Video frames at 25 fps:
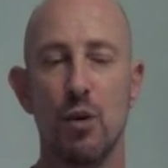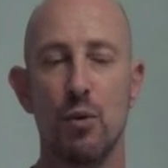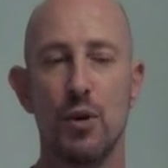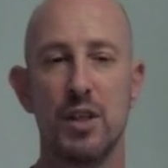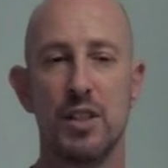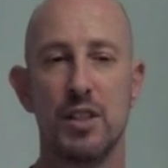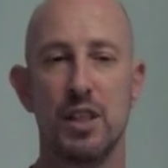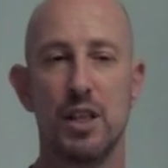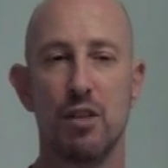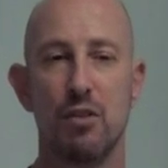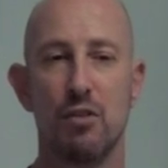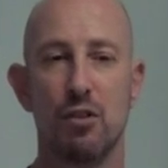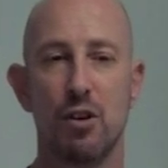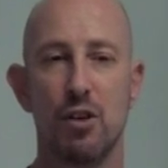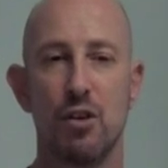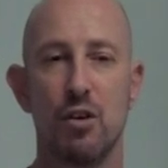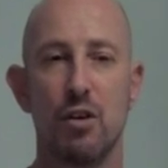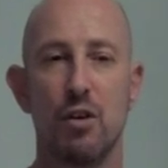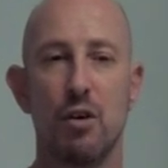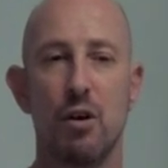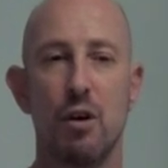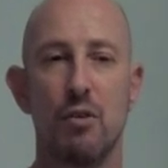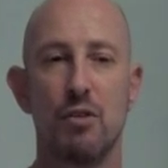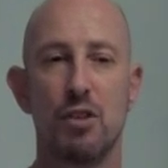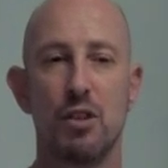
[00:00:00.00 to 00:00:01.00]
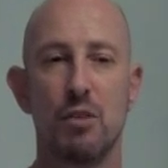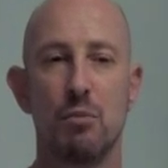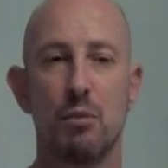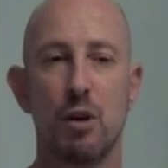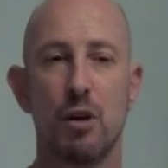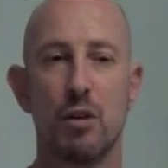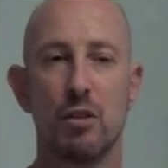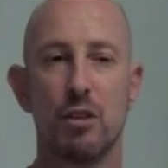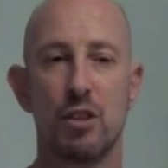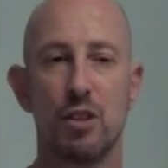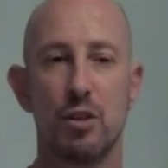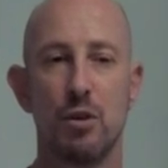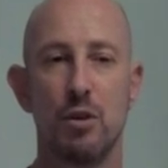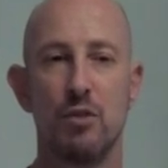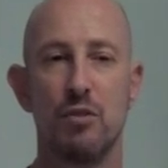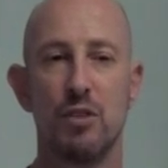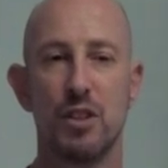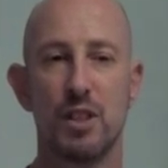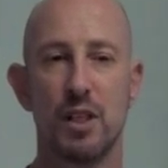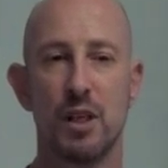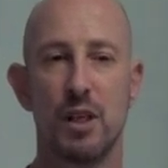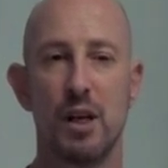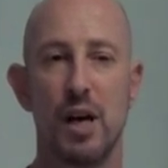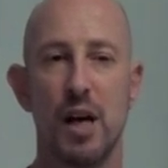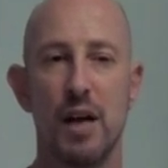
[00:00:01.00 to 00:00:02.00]
We send photographs and models to
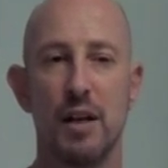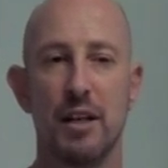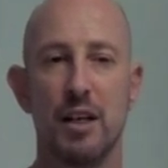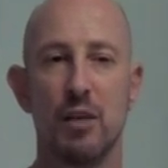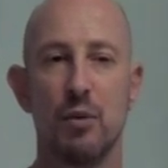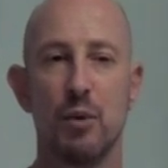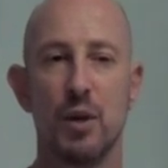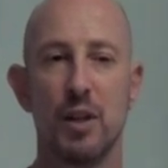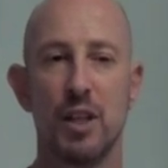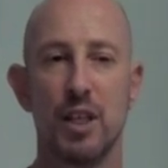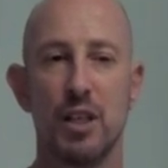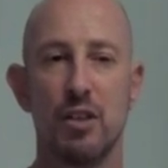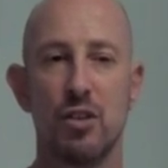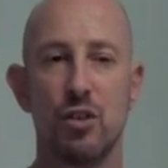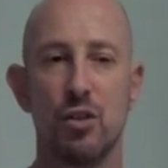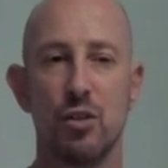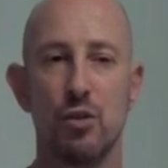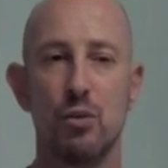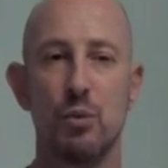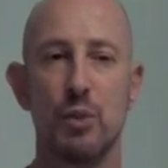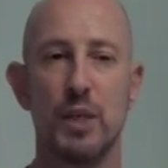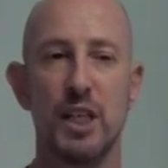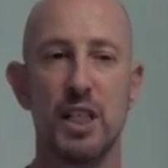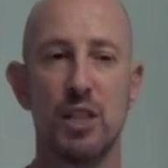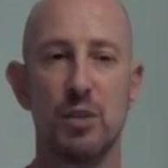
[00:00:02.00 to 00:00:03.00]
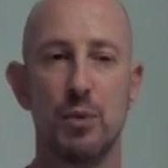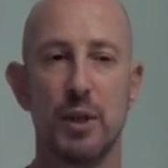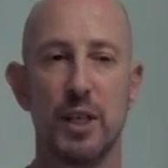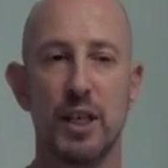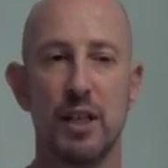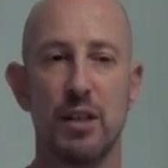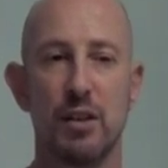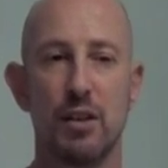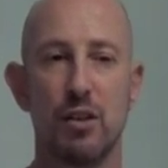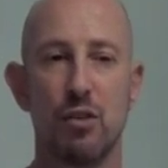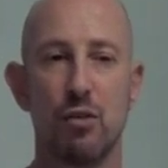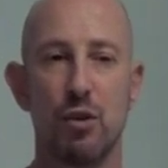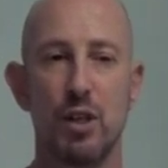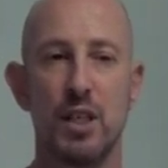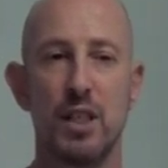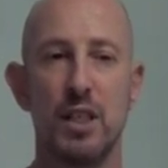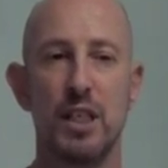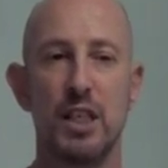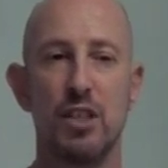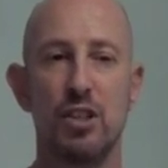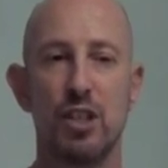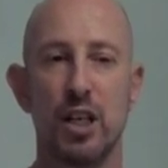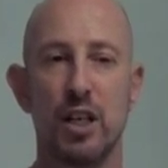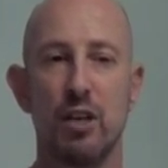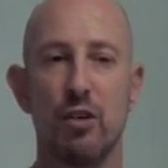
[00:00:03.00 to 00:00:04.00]
Invisalign, and within 2 weeks we get a
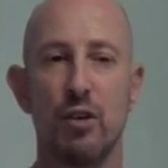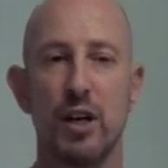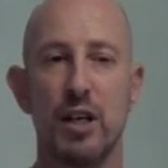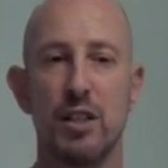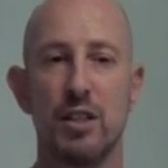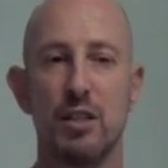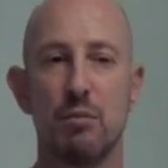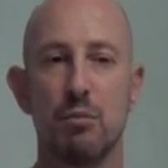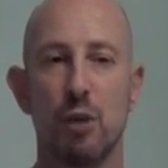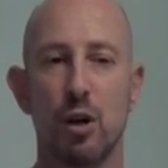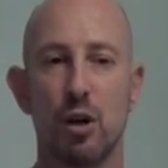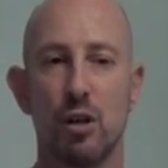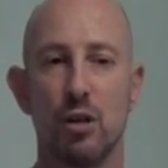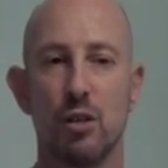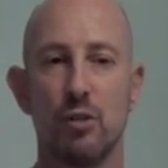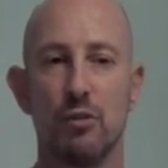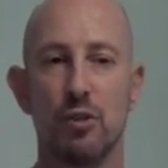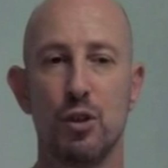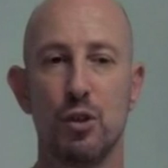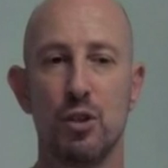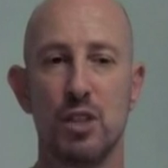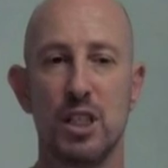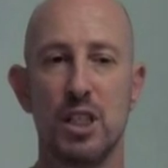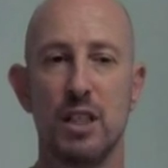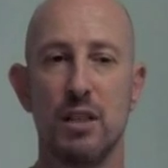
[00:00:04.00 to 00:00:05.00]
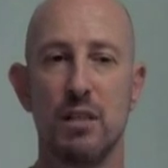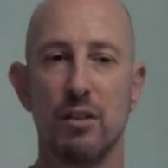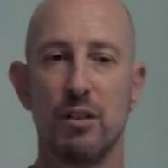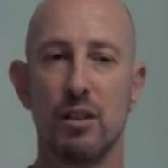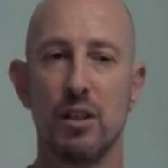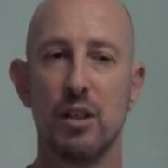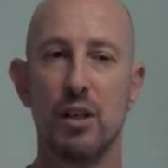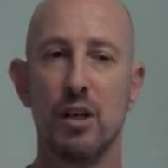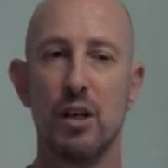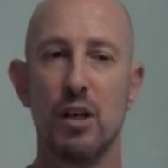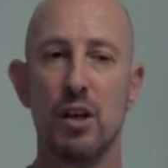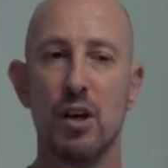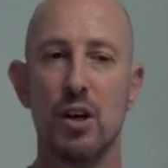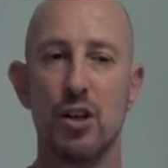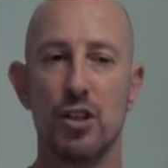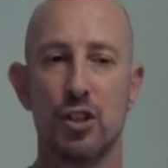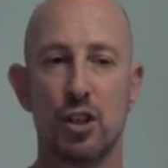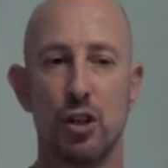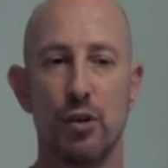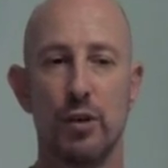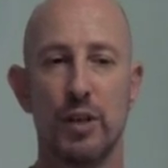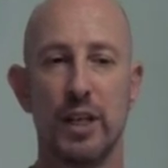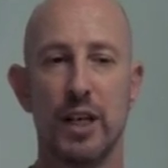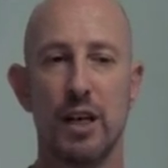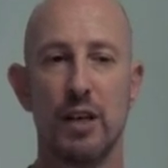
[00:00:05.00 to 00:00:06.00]
3D generated model of your teeth,
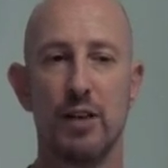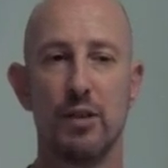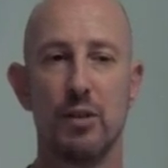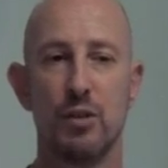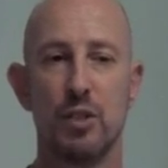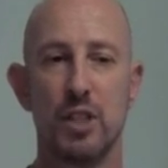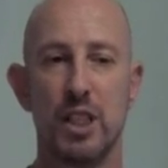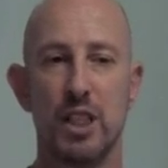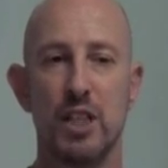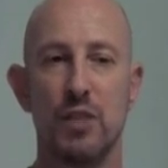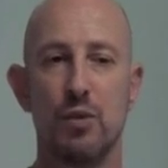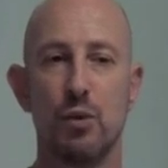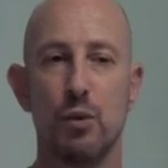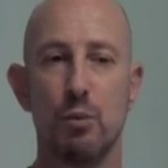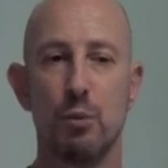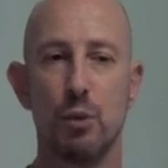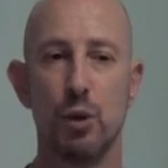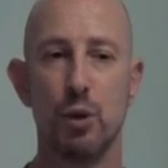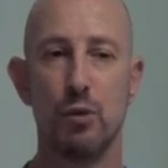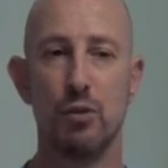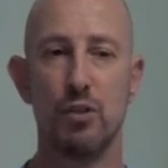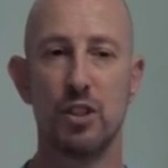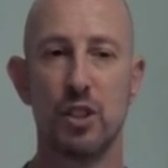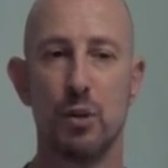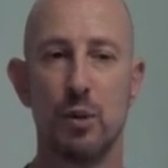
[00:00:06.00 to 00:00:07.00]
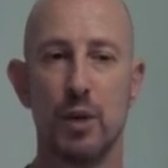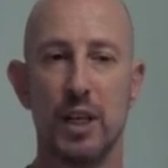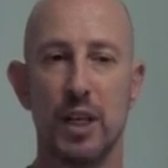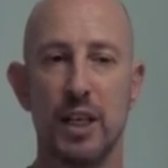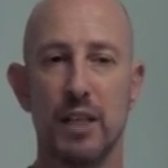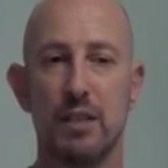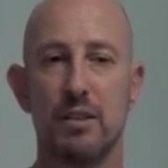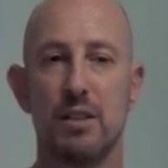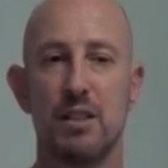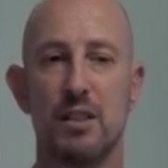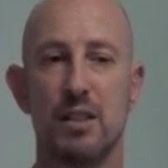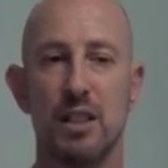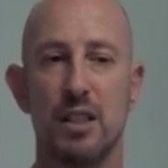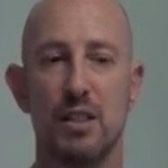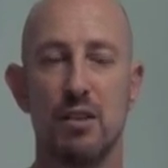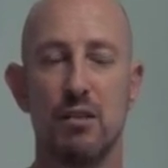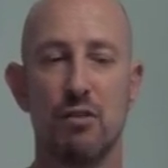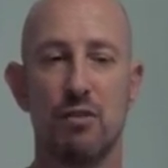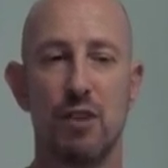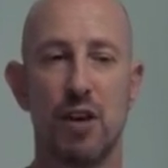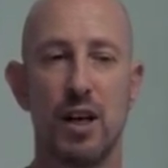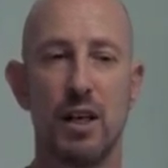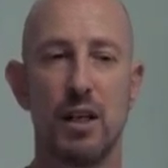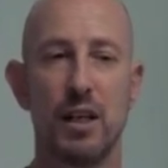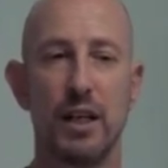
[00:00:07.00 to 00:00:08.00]
showing how your teeth will move, so we get to see the
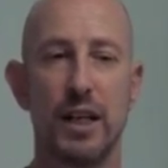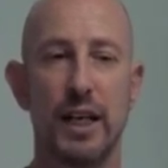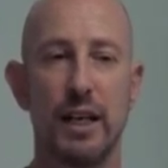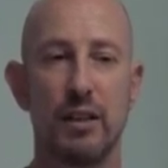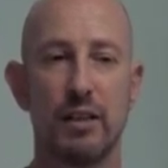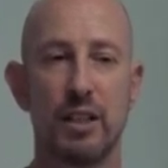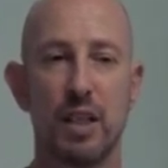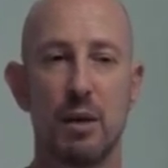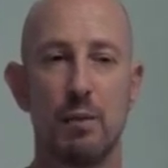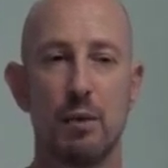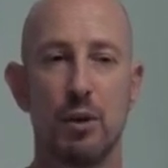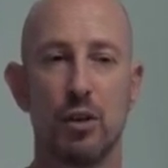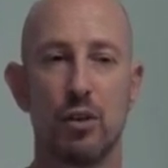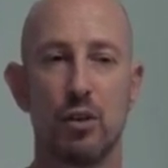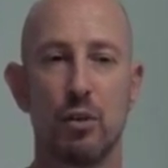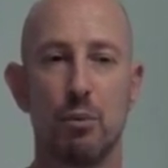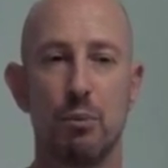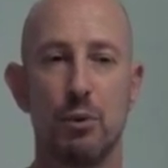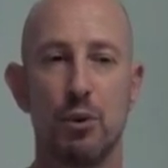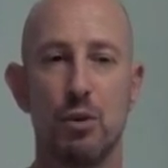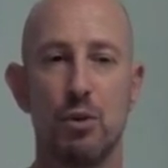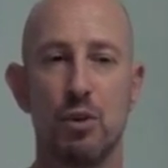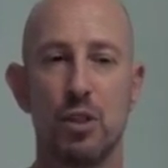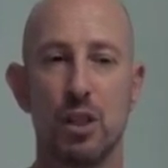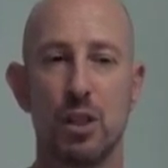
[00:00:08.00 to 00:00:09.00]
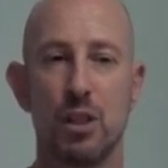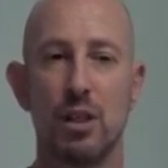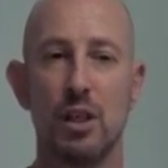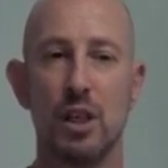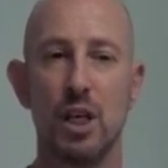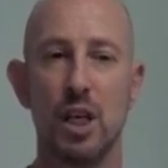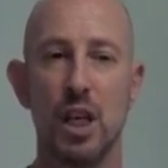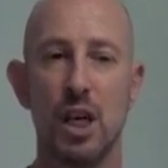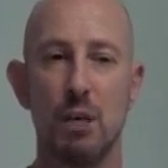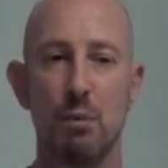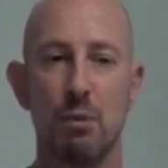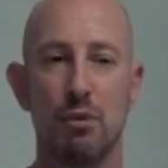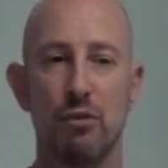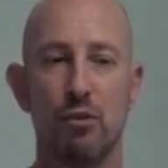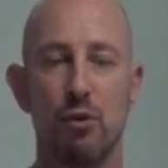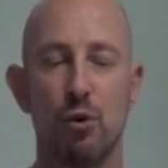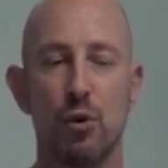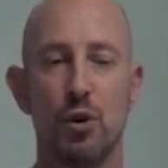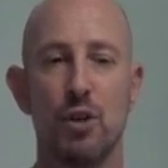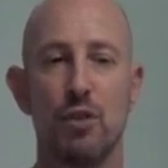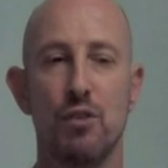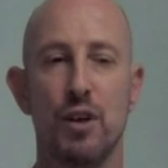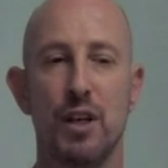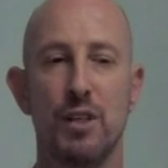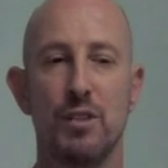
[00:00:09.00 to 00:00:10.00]
final outcome on computer
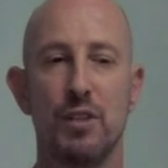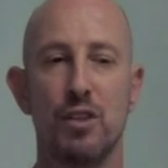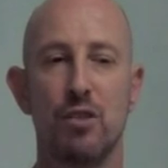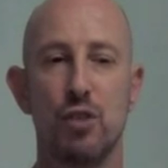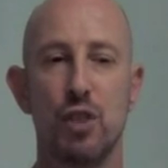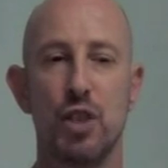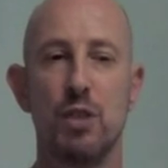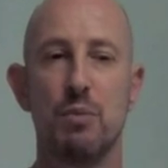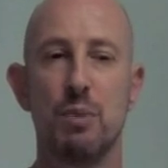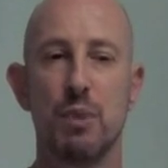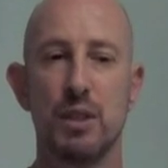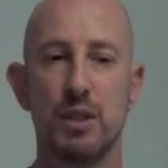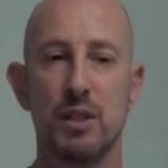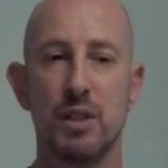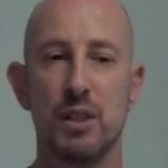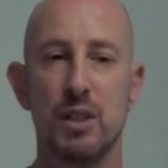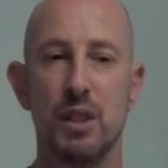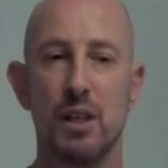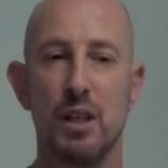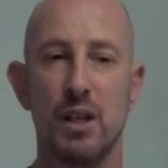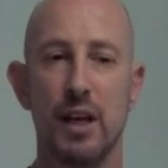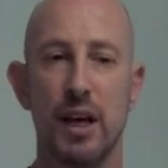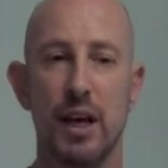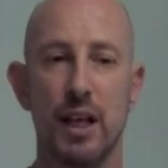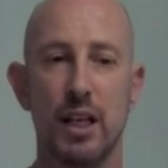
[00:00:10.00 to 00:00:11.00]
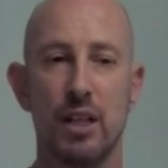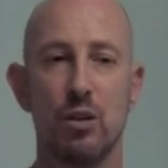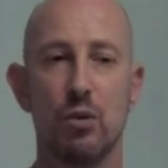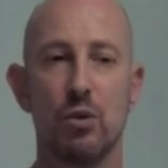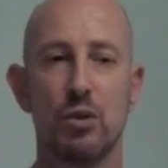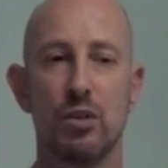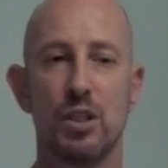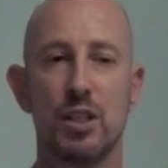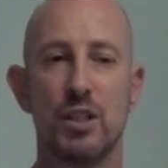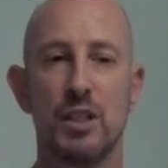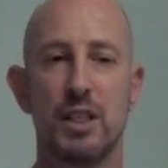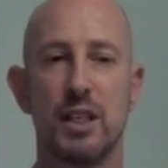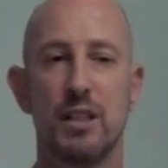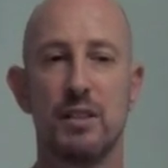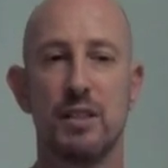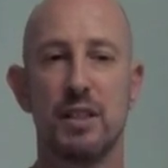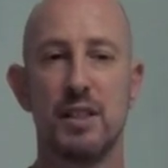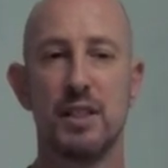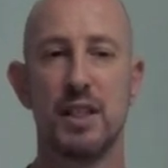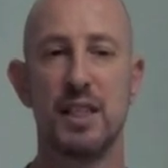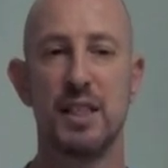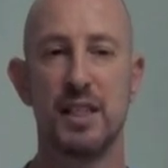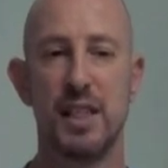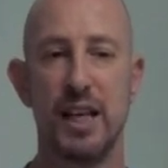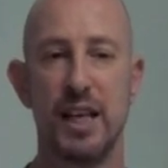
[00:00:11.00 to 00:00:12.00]
before you've had the treatment, and it also tells
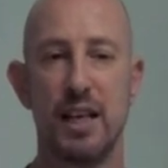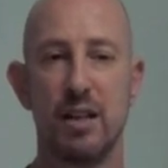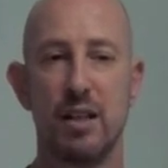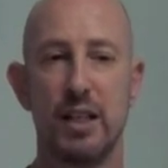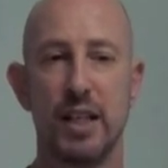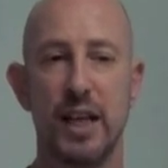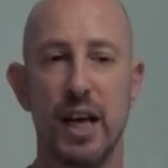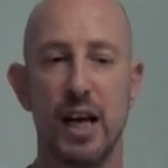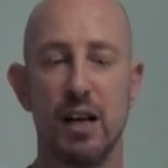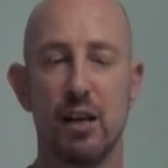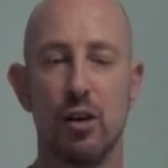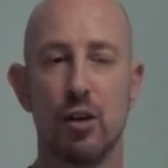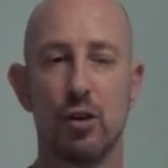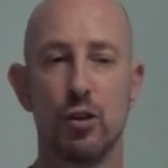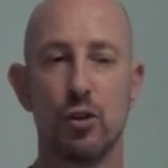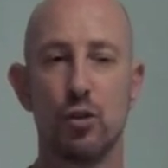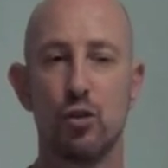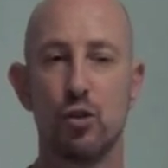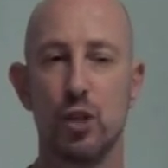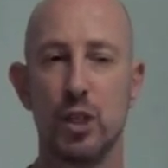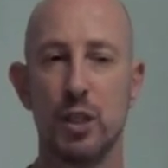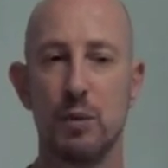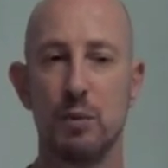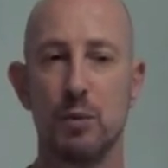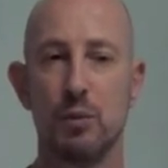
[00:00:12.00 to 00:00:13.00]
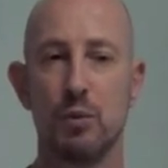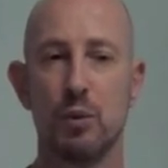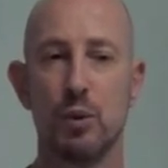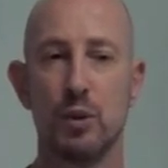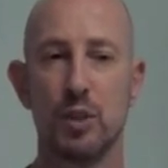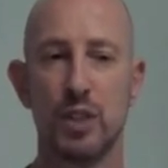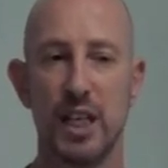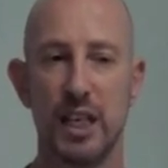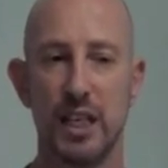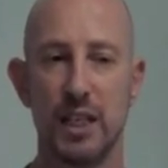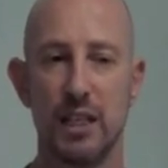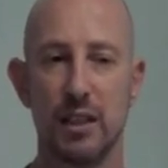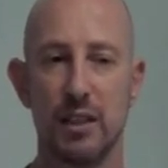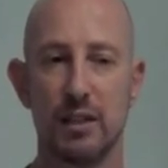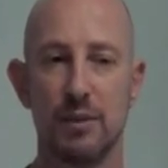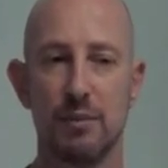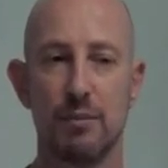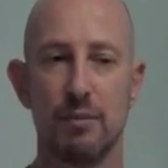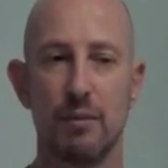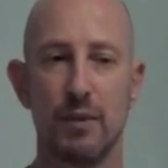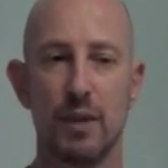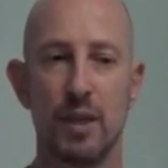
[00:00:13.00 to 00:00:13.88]
us exactly how long your treatment will take.